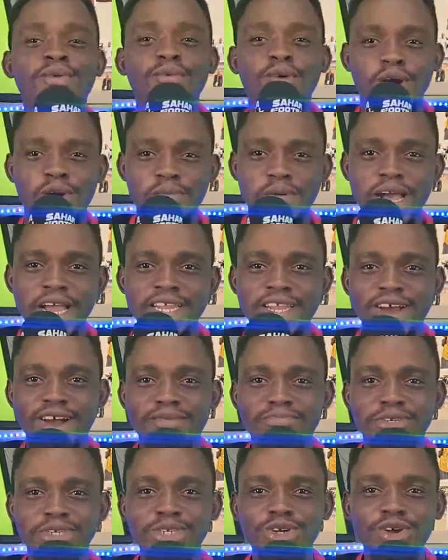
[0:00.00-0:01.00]
Well, by now,
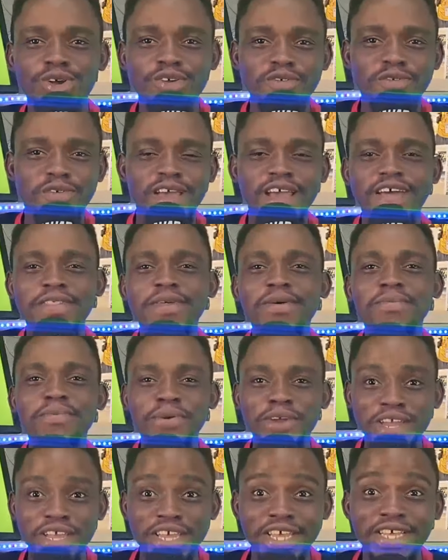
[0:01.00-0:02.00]
I'm sure you've heard the
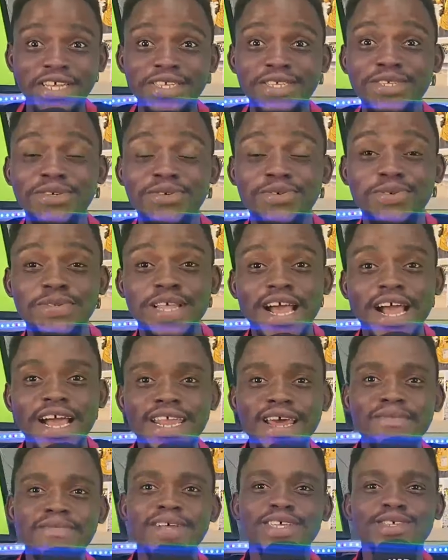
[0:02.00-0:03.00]
breaking news.
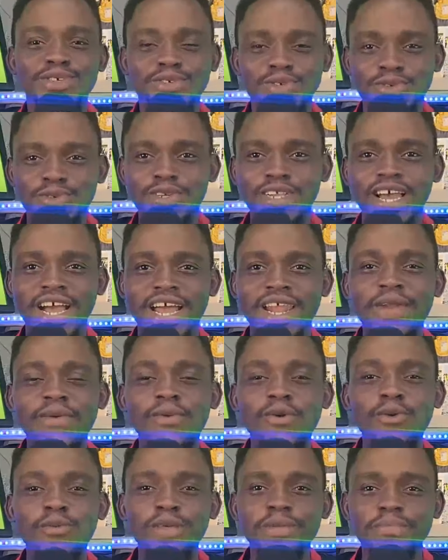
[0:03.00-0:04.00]
Ghana versus Sudan
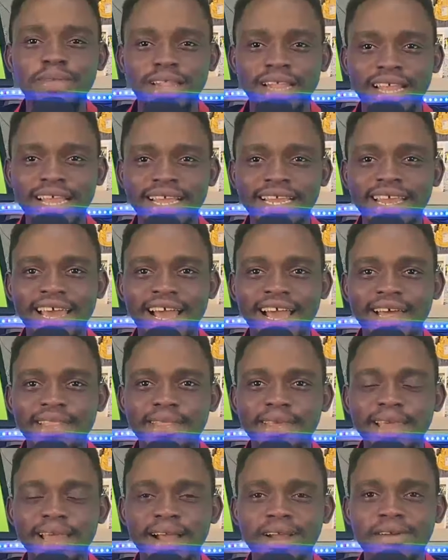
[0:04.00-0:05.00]
will be played
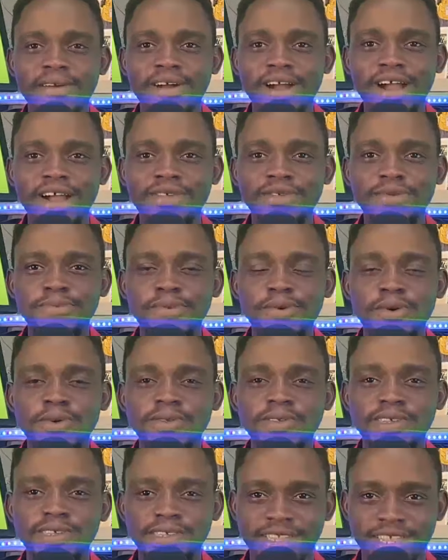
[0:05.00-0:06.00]
at the Accra
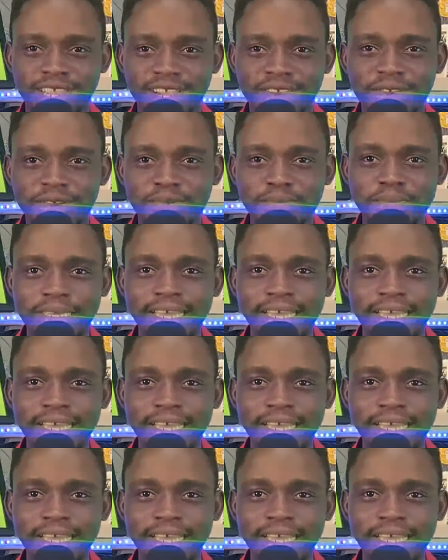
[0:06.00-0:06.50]
Sports Stadium.